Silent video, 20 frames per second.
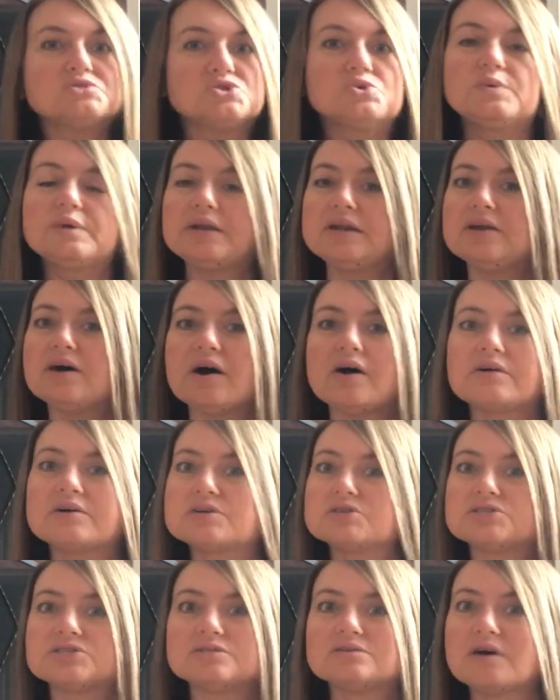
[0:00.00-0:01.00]
$20,
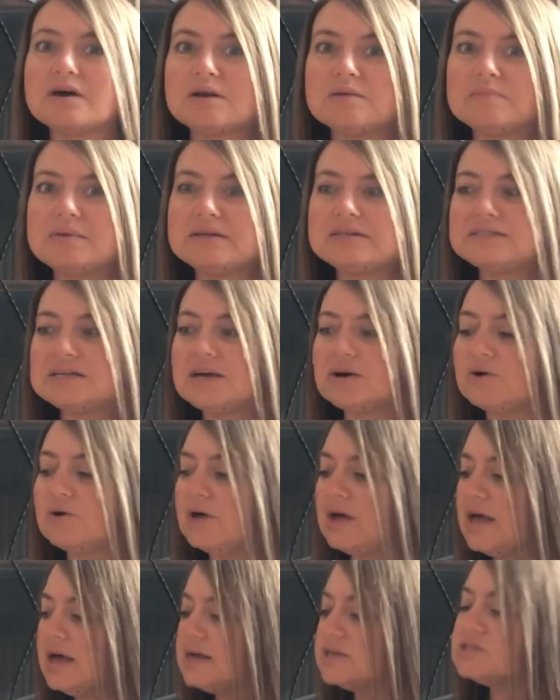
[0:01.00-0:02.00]
not a big deal.
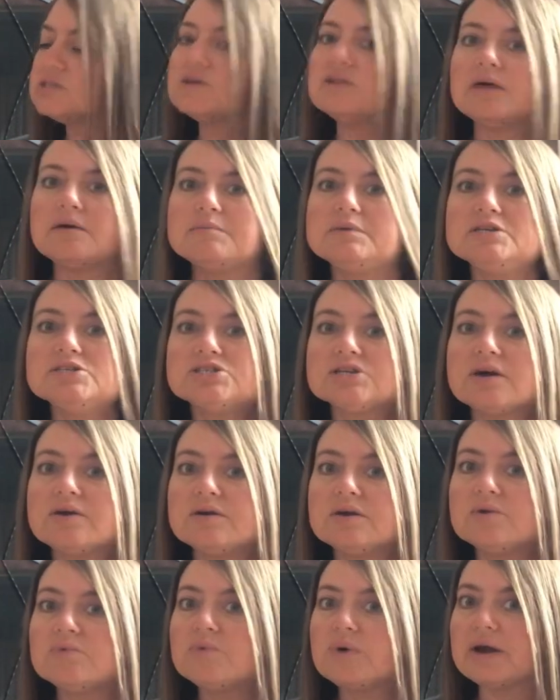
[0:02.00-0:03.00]
So let me show
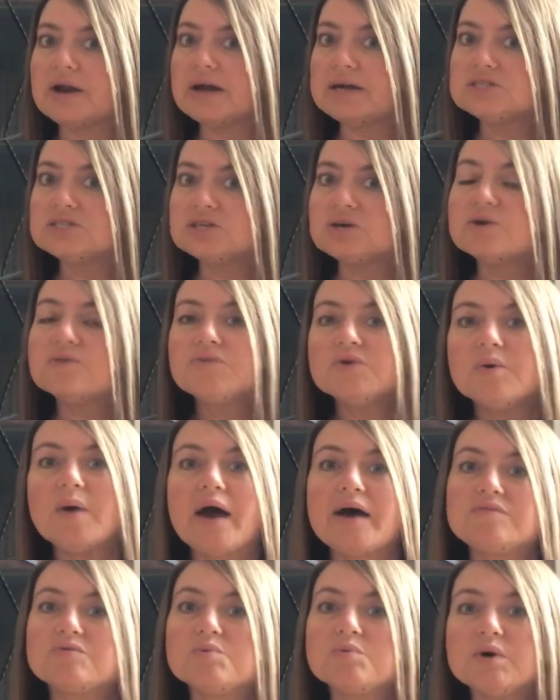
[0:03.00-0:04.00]
you what I do. If you
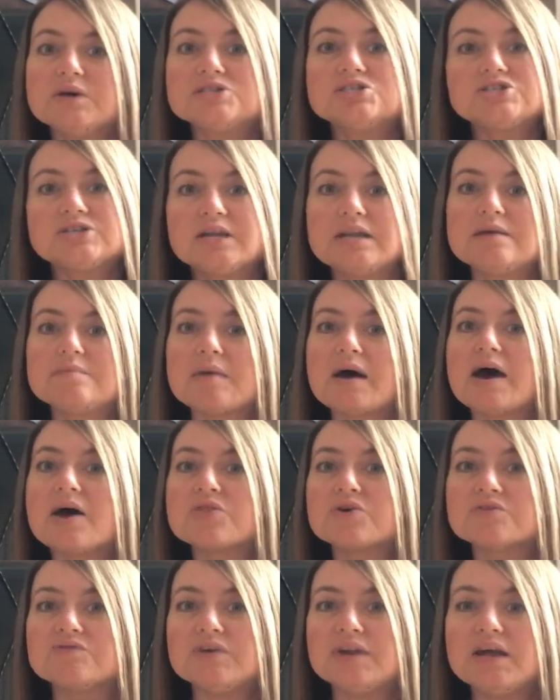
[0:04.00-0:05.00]
haven't watched any of my
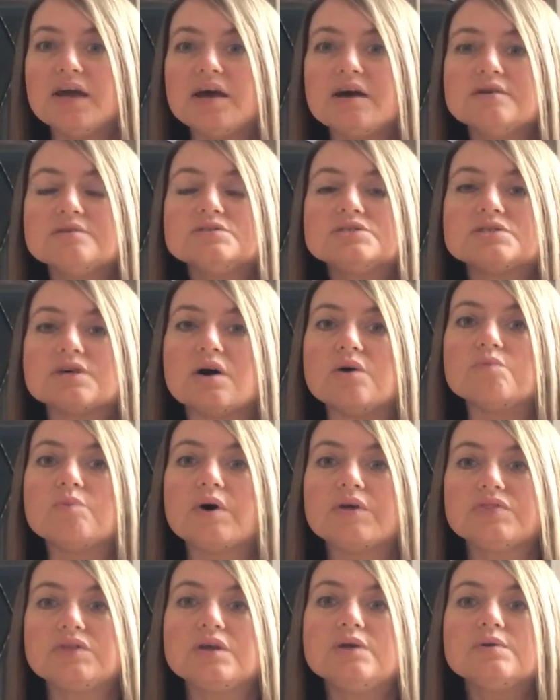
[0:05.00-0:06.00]
other videos on
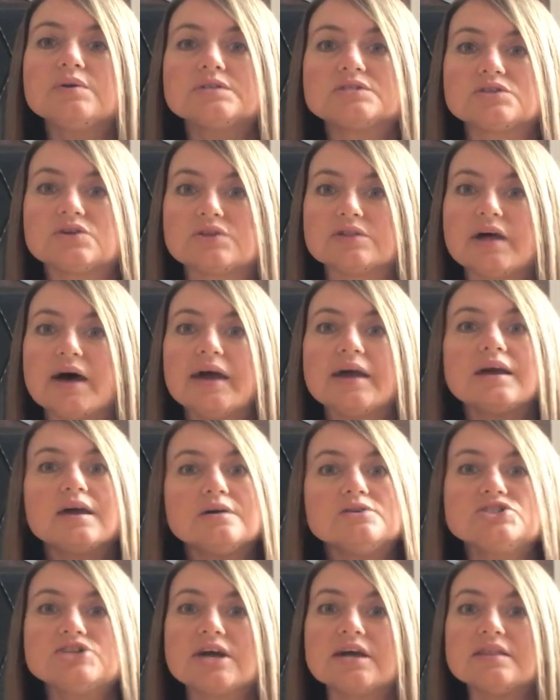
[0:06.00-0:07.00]
what the units look like, go
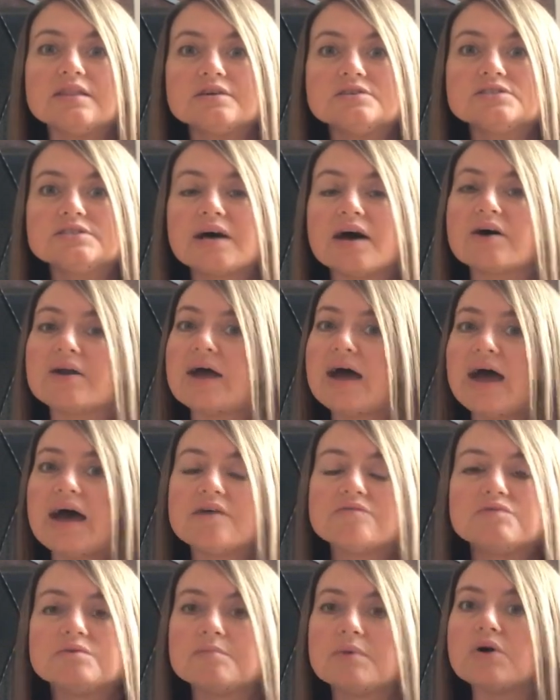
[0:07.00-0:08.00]
check those out. I
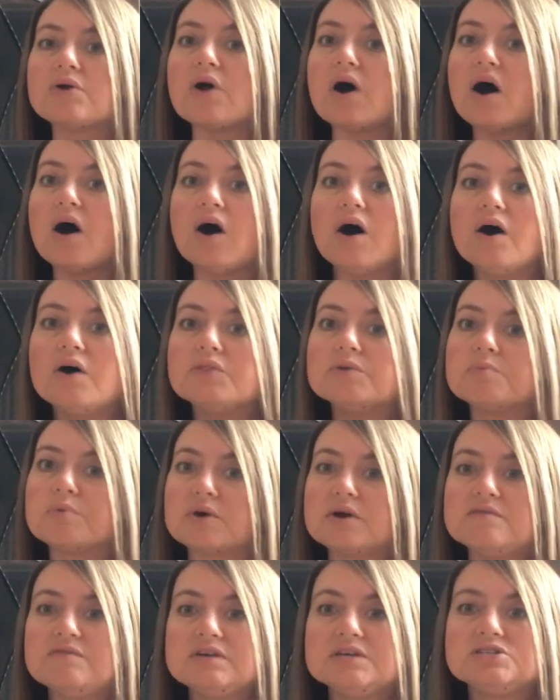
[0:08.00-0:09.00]
have them on all the
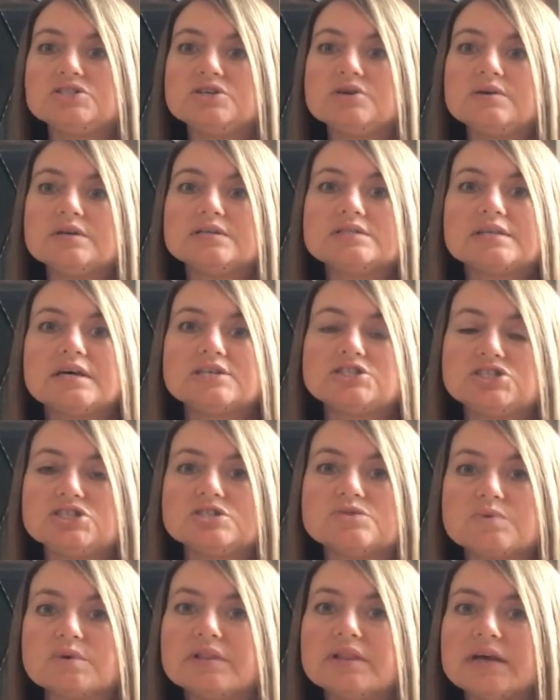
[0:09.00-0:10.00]
previous units that
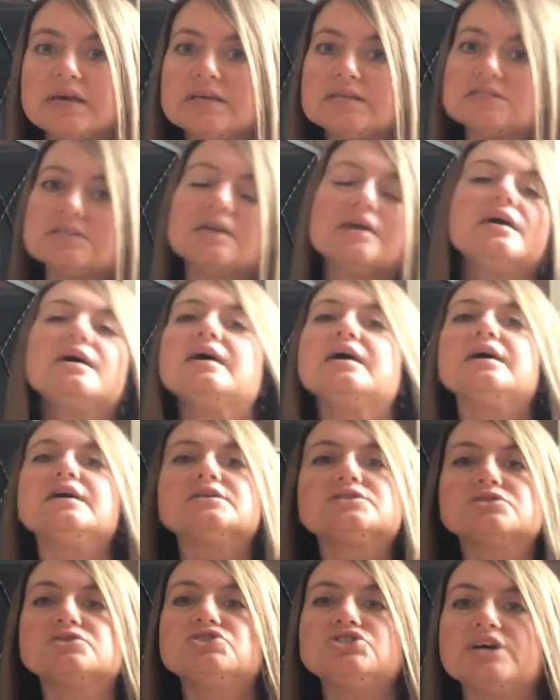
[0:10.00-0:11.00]
she's released,
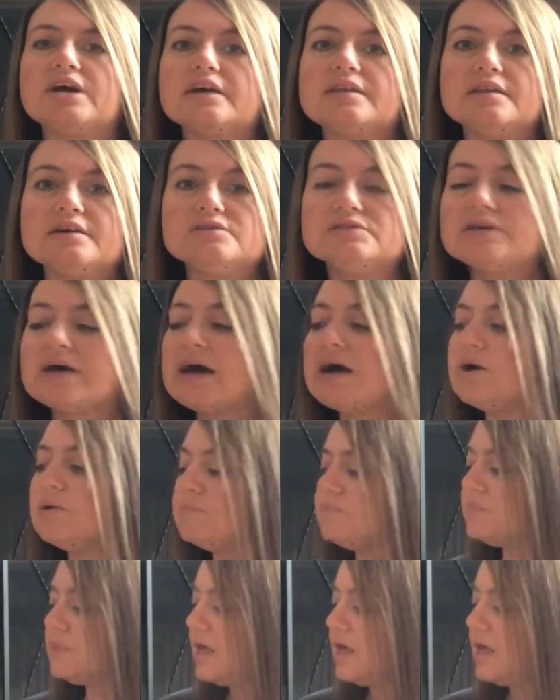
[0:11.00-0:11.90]
so check those out.